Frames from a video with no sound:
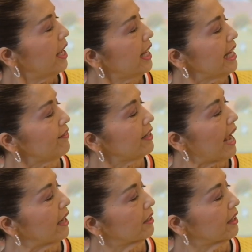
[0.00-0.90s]
Even
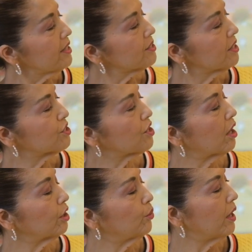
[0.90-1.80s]
Annalisa
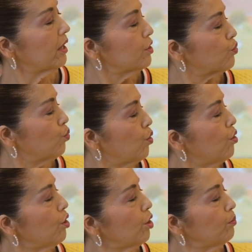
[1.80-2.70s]
saw Luella's
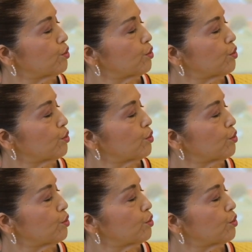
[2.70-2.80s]
warm,